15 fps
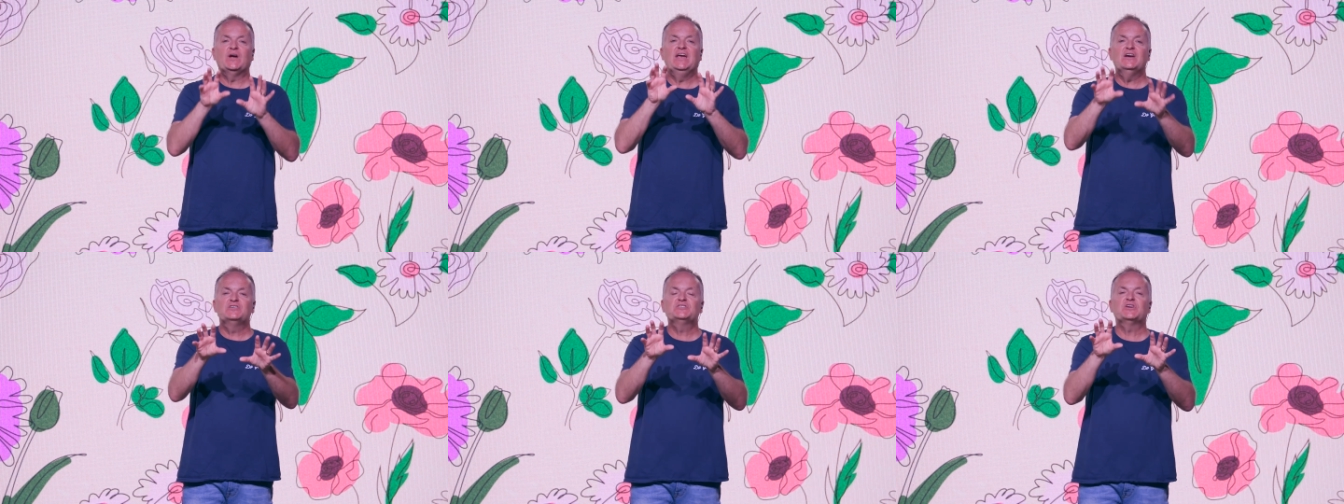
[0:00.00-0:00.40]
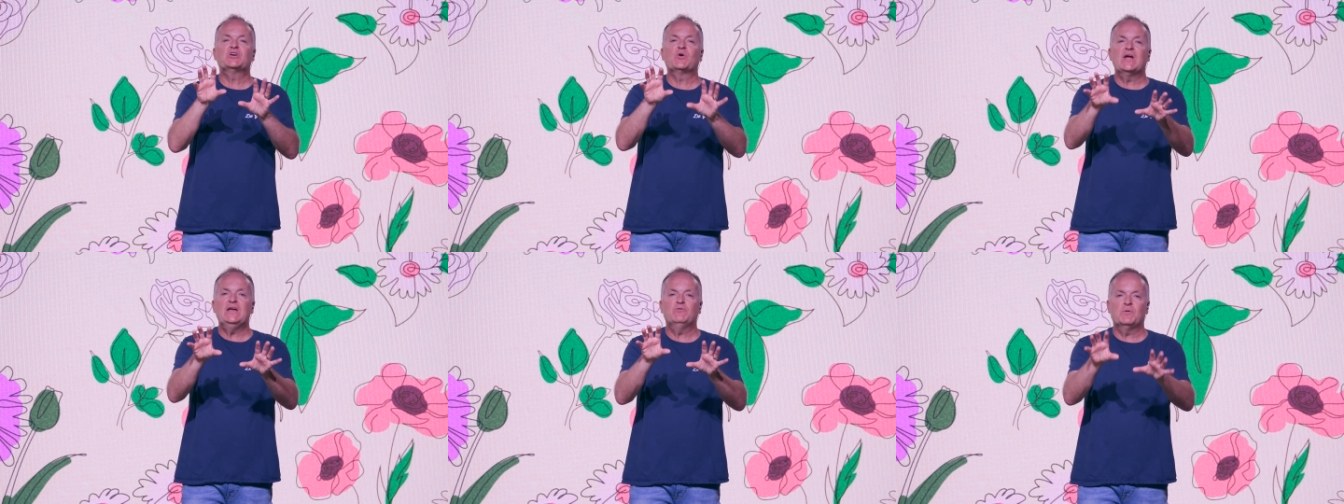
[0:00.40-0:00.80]
here's a
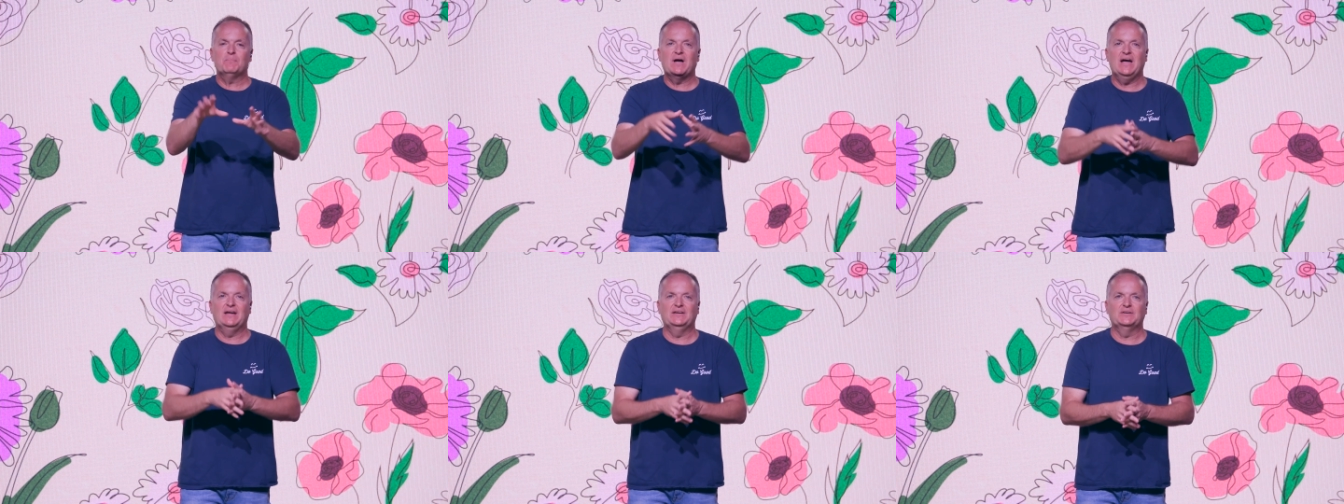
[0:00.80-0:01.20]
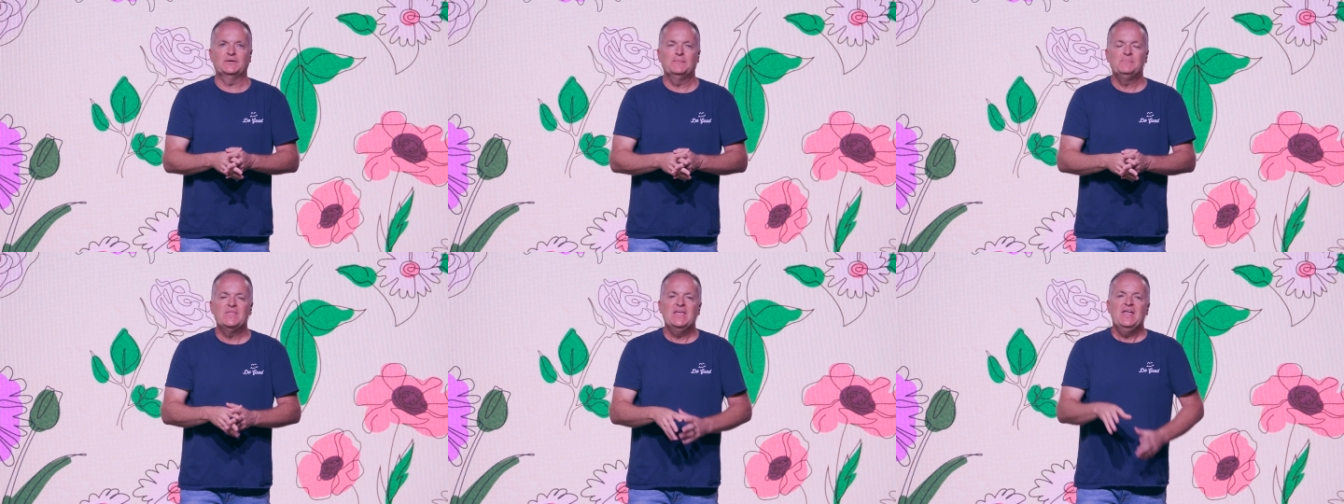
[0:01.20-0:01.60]
great reminder.
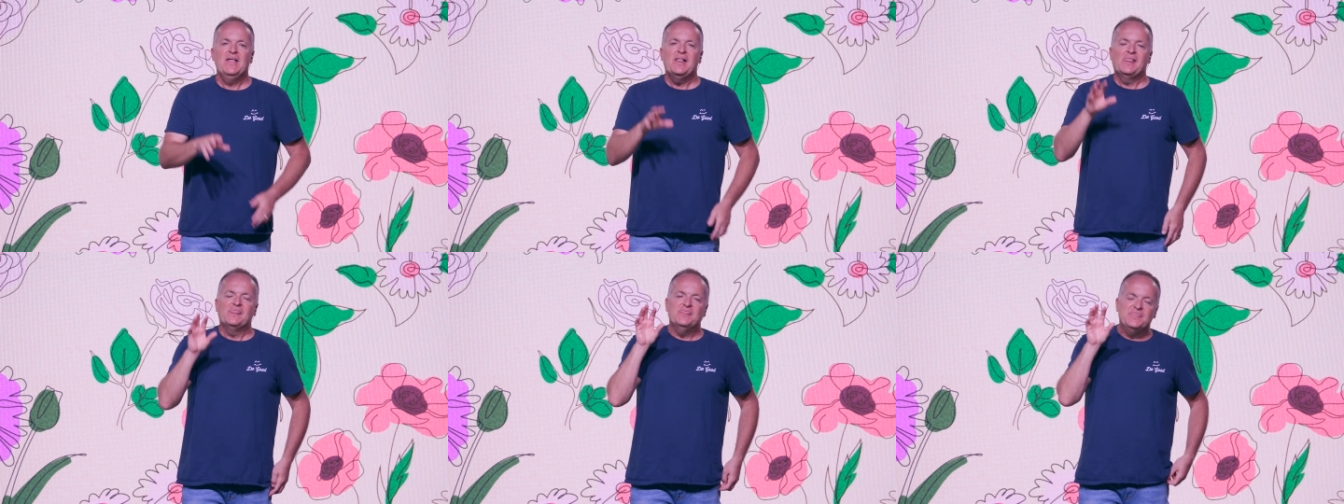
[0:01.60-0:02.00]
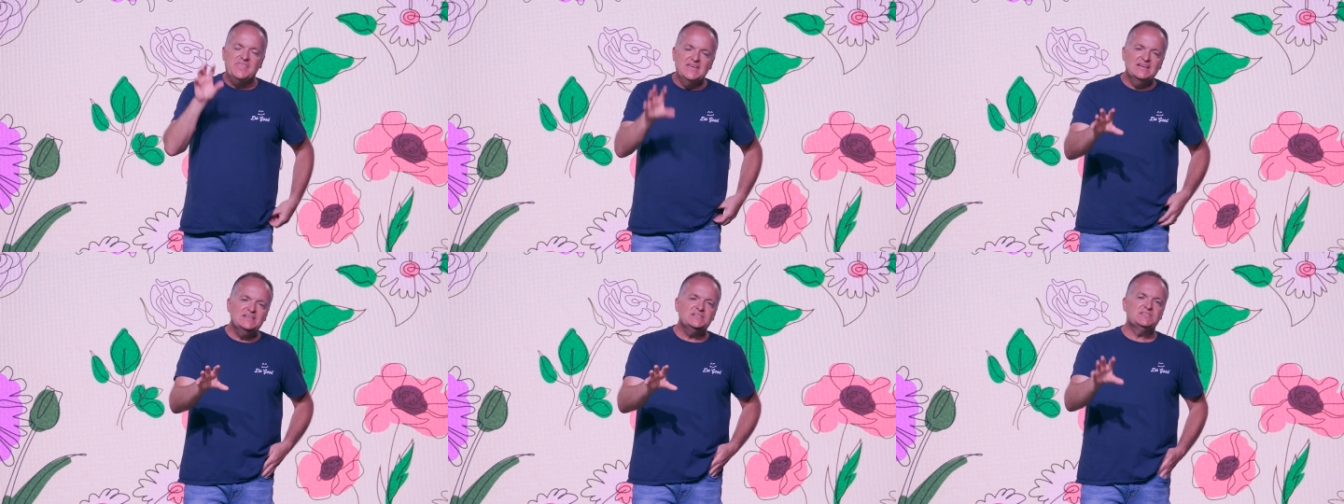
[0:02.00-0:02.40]

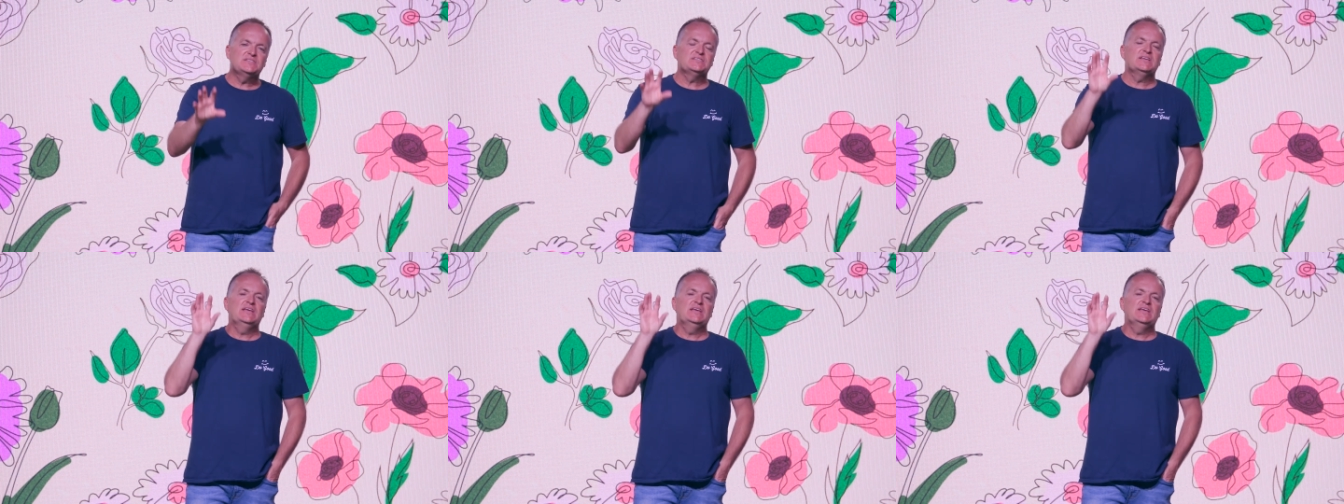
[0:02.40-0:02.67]
This